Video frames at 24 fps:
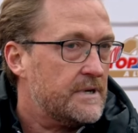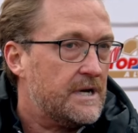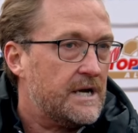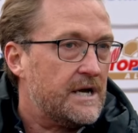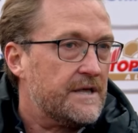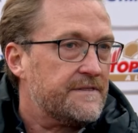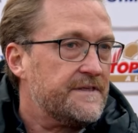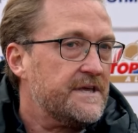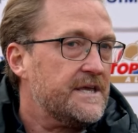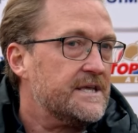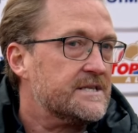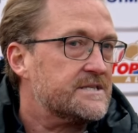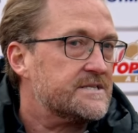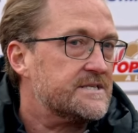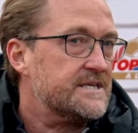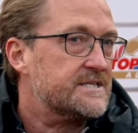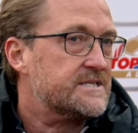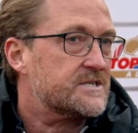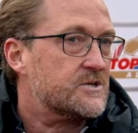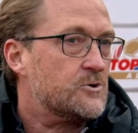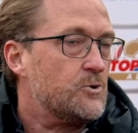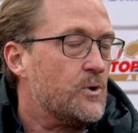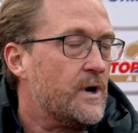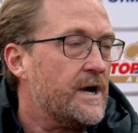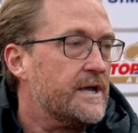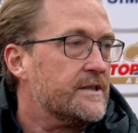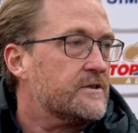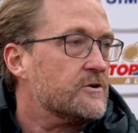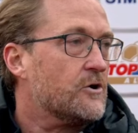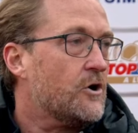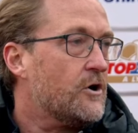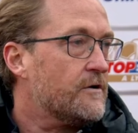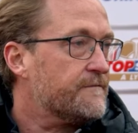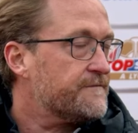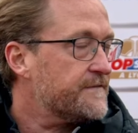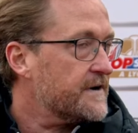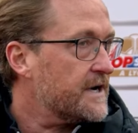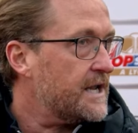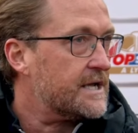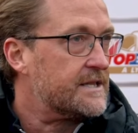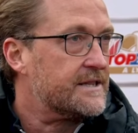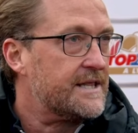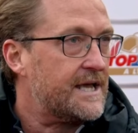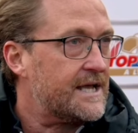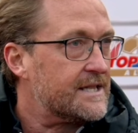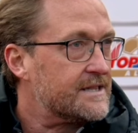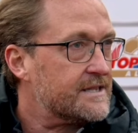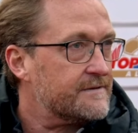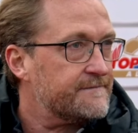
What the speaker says: I think it's quite often like that.